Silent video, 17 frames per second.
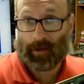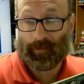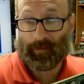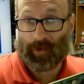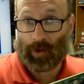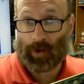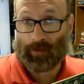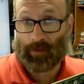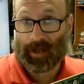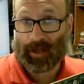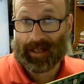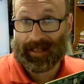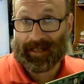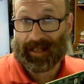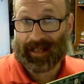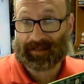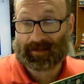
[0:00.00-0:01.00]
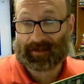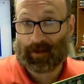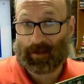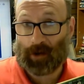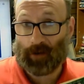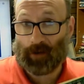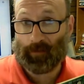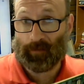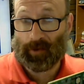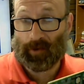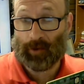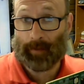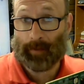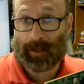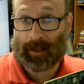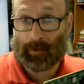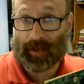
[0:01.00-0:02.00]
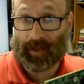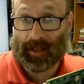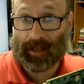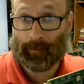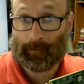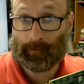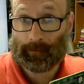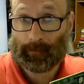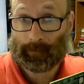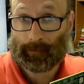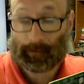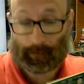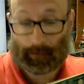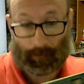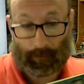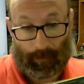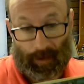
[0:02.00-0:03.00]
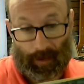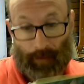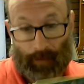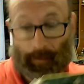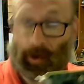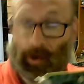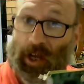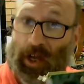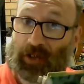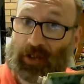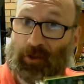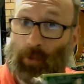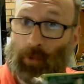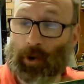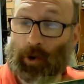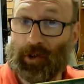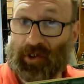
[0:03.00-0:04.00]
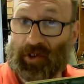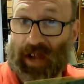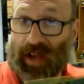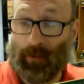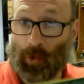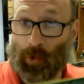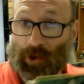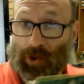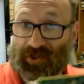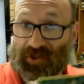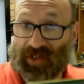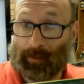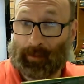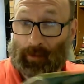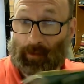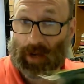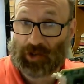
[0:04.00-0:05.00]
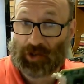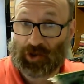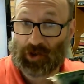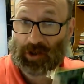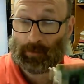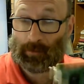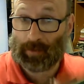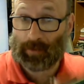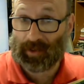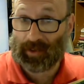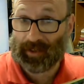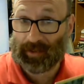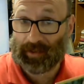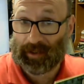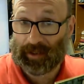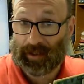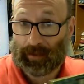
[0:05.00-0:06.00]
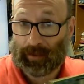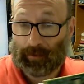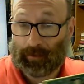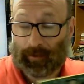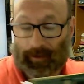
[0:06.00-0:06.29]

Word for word: for not running guest off the Ubiquiti, but I actually wanted network separation completely.